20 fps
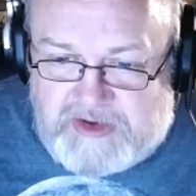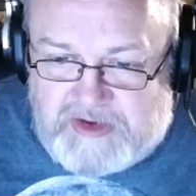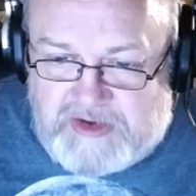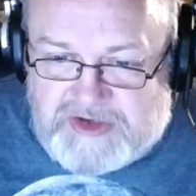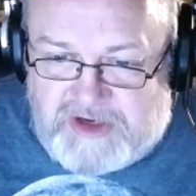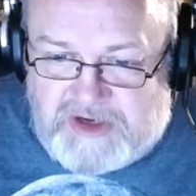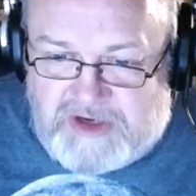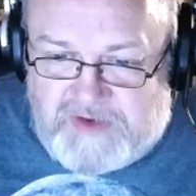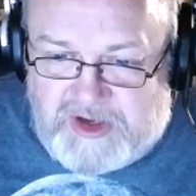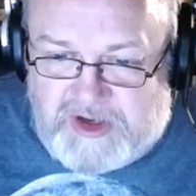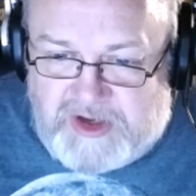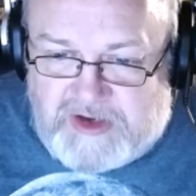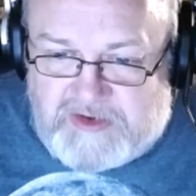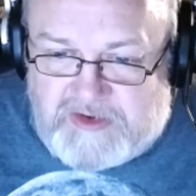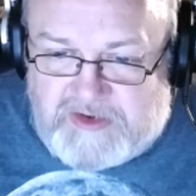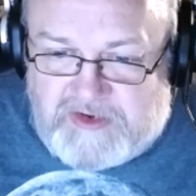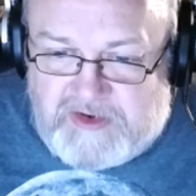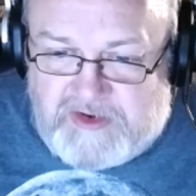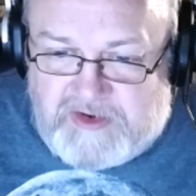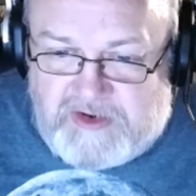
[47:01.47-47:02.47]
sharing
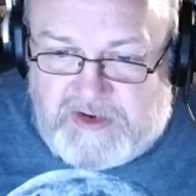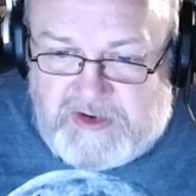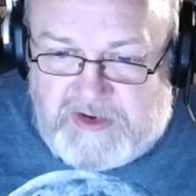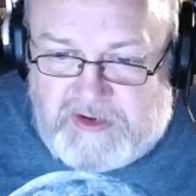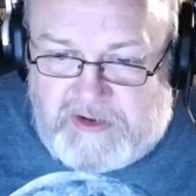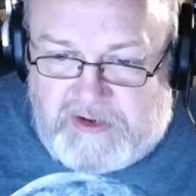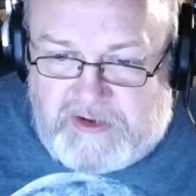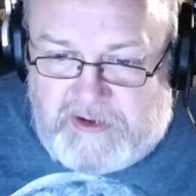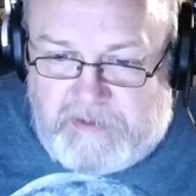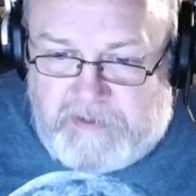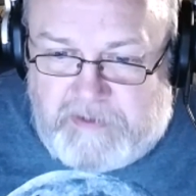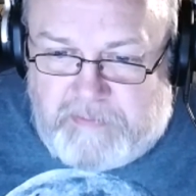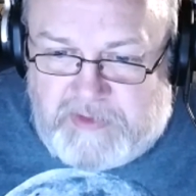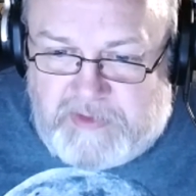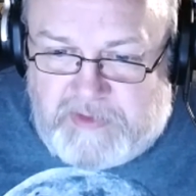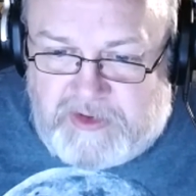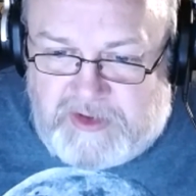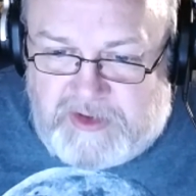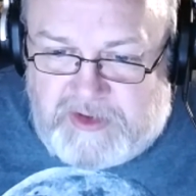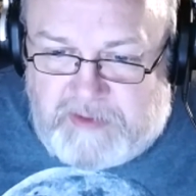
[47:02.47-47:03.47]
it.
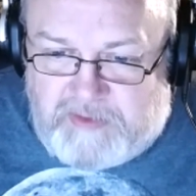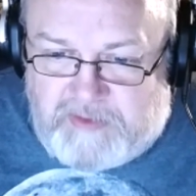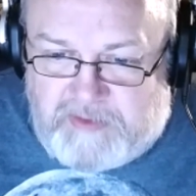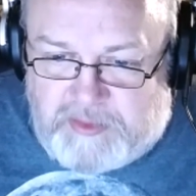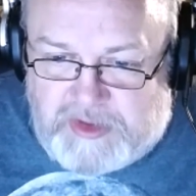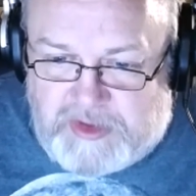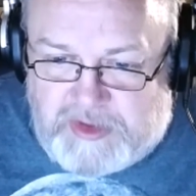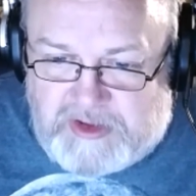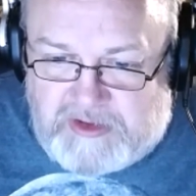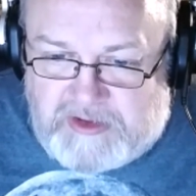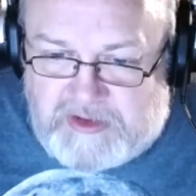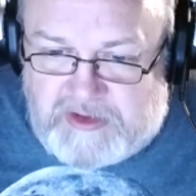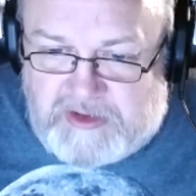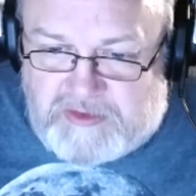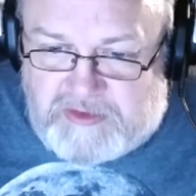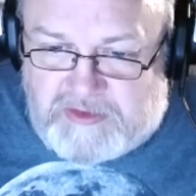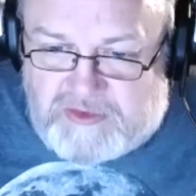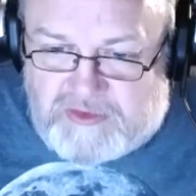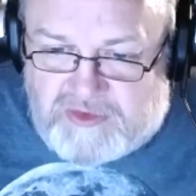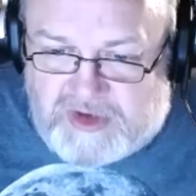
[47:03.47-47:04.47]
Your name has been
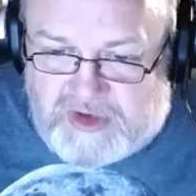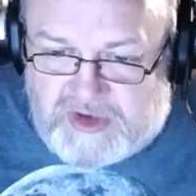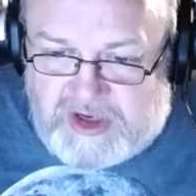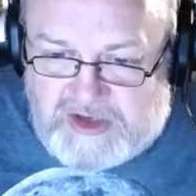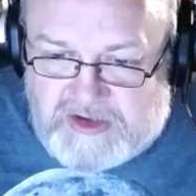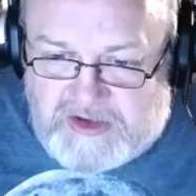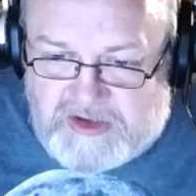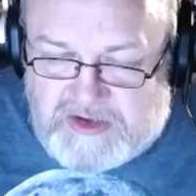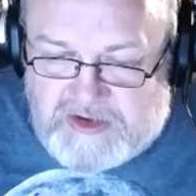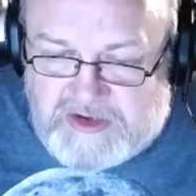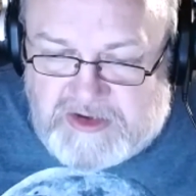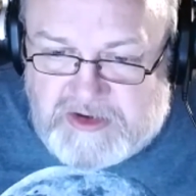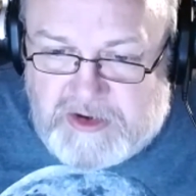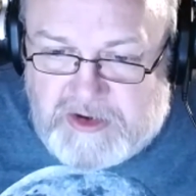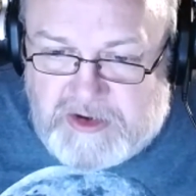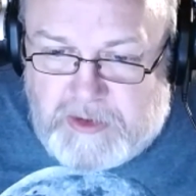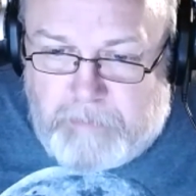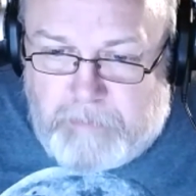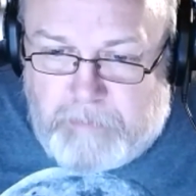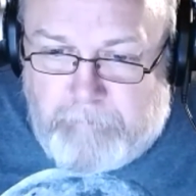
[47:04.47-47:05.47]
truncated.
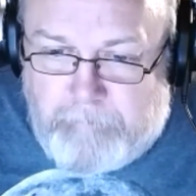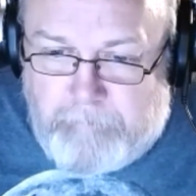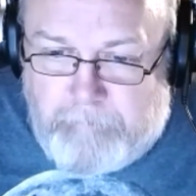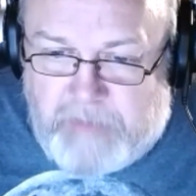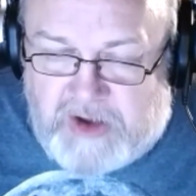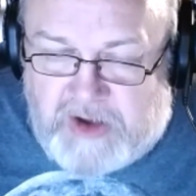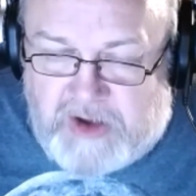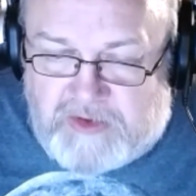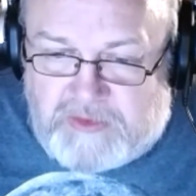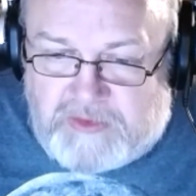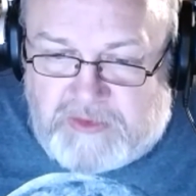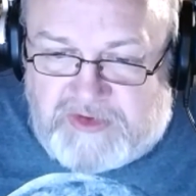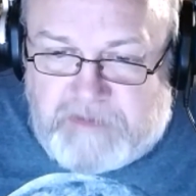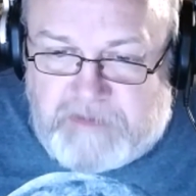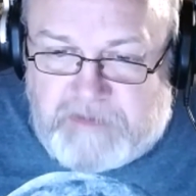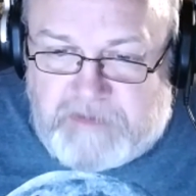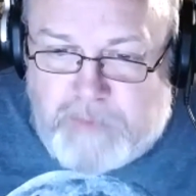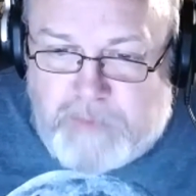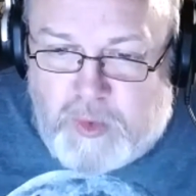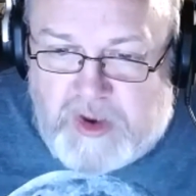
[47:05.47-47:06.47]
I can only
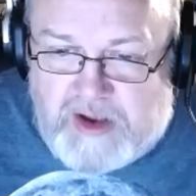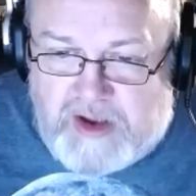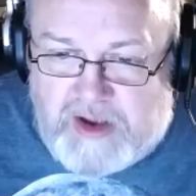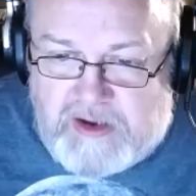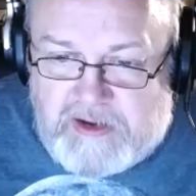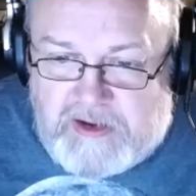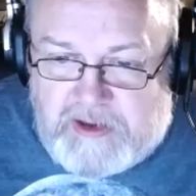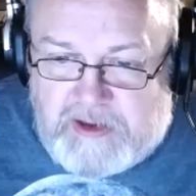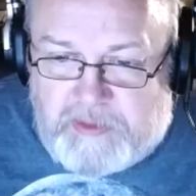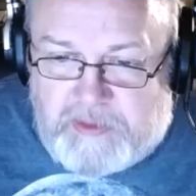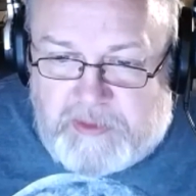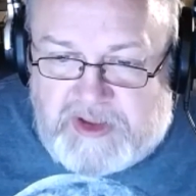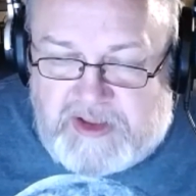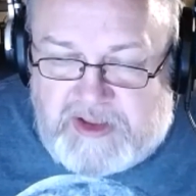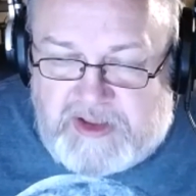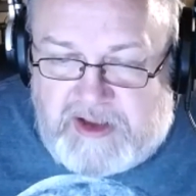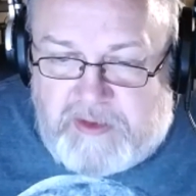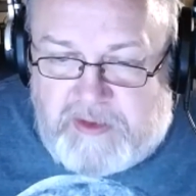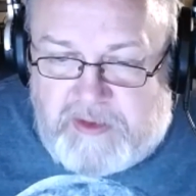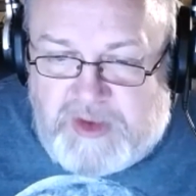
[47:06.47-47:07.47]
see Moha,
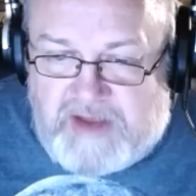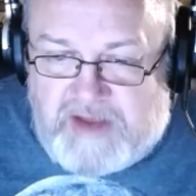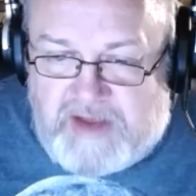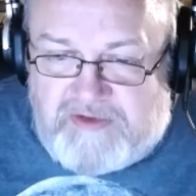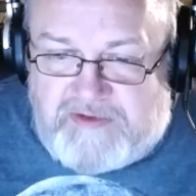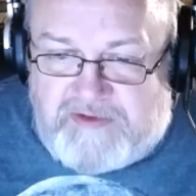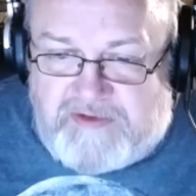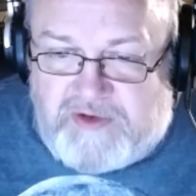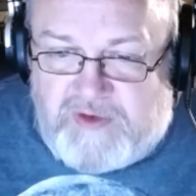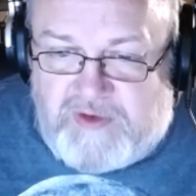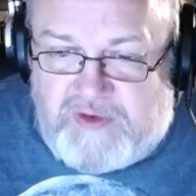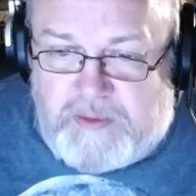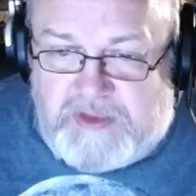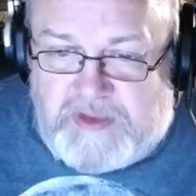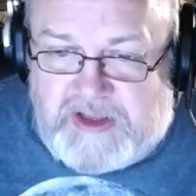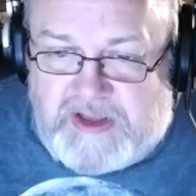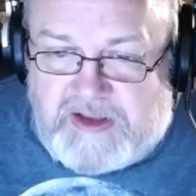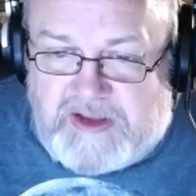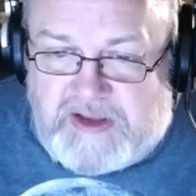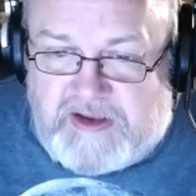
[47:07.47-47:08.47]
but we have the forum link